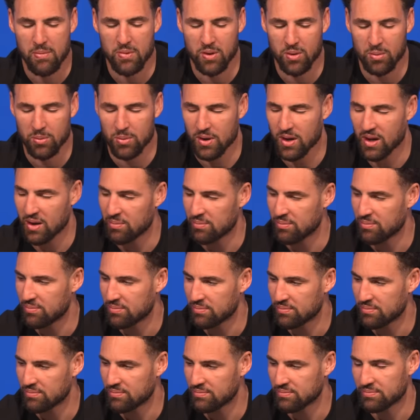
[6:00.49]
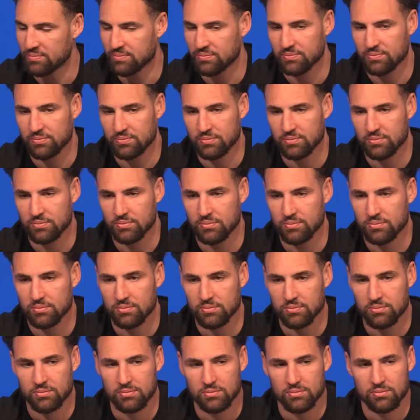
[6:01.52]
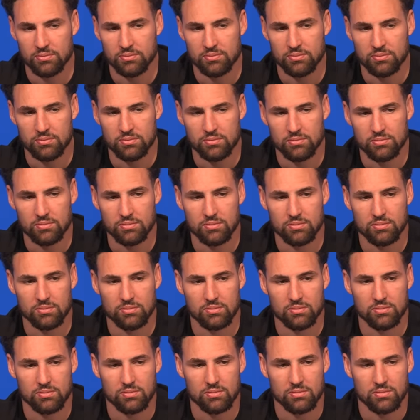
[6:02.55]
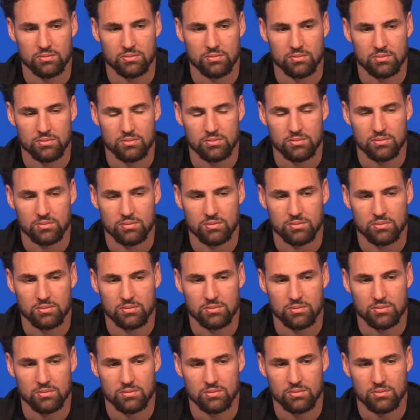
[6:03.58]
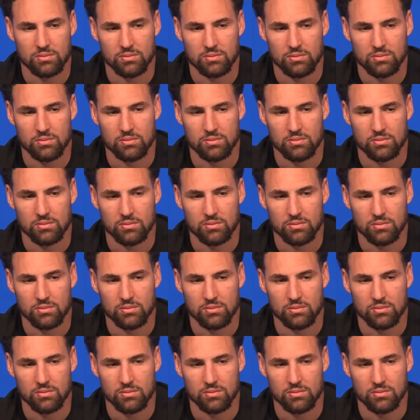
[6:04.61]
No problem. No, no, you'll have time to obviously think about you know what you want to do next, but what do you